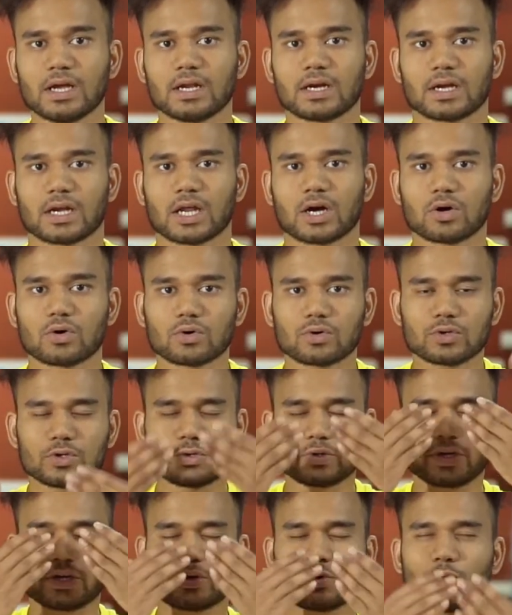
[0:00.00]
Now
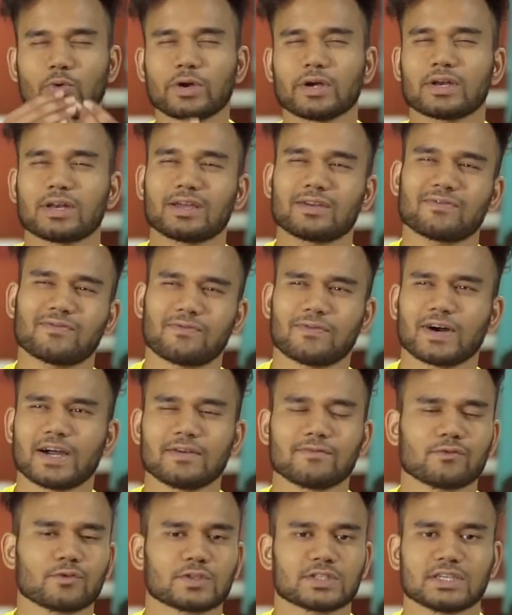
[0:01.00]
you can do it like
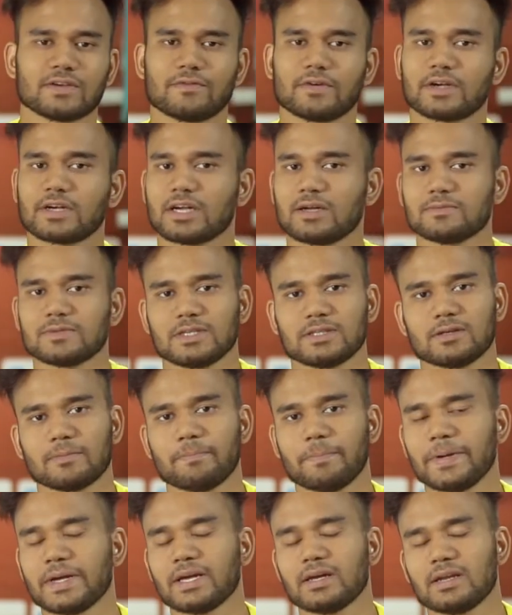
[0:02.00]
five to seven times in the
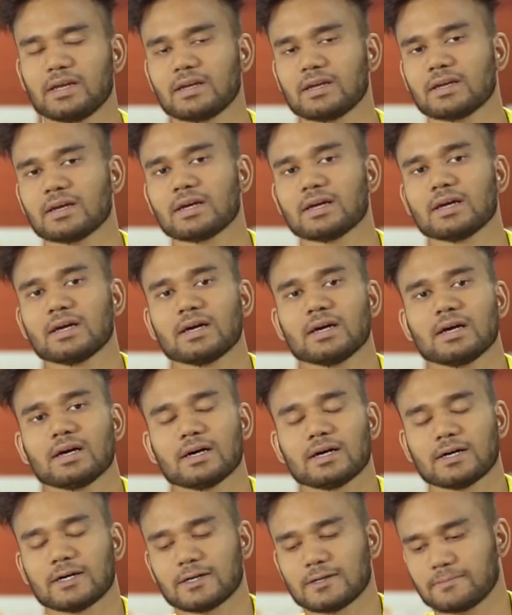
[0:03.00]
beginning.
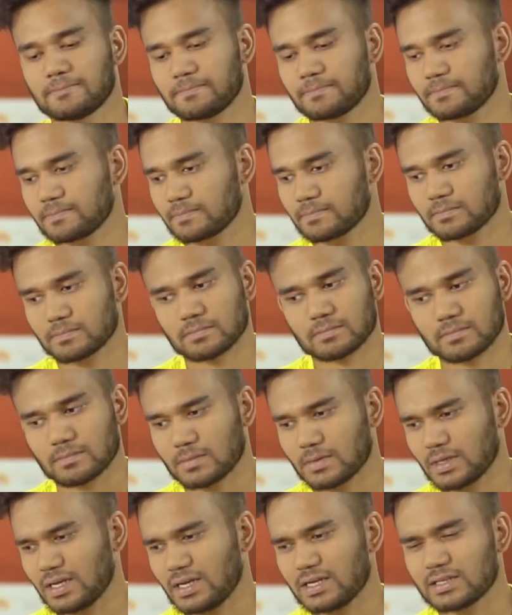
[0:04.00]
Um,
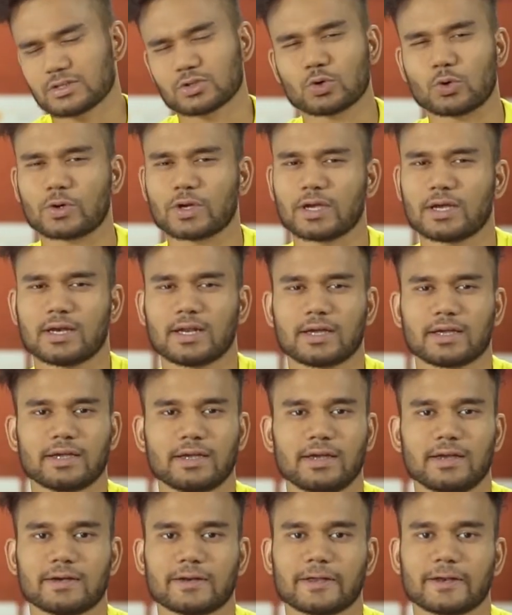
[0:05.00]
it's okay,
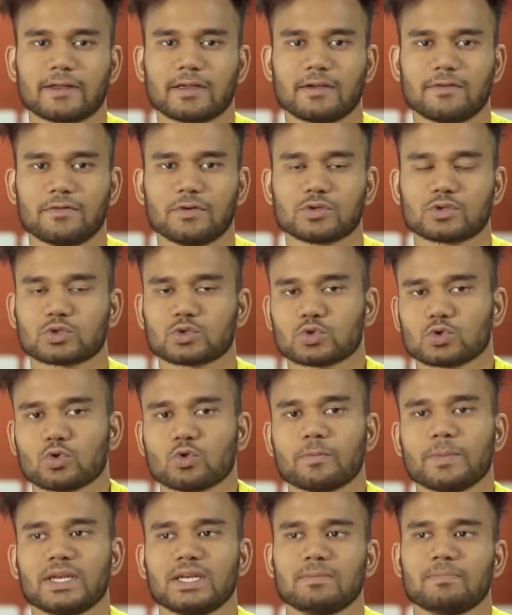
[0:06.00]
like it can give you
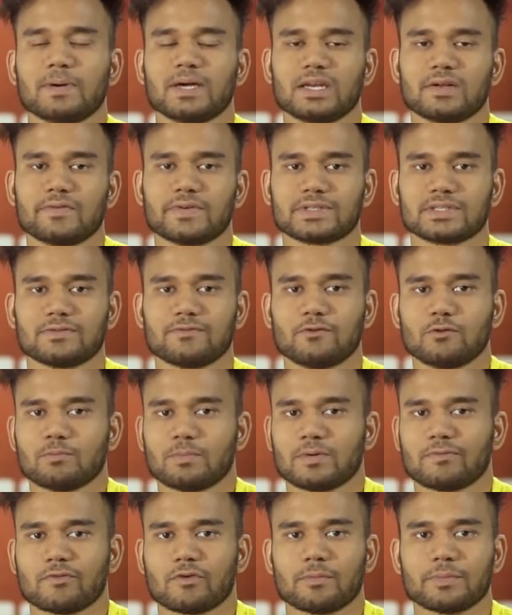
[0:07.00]
so many benefits if you
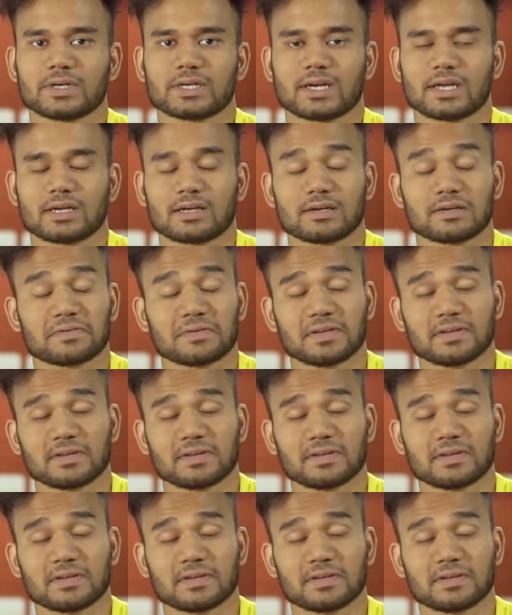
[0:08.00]
perform it like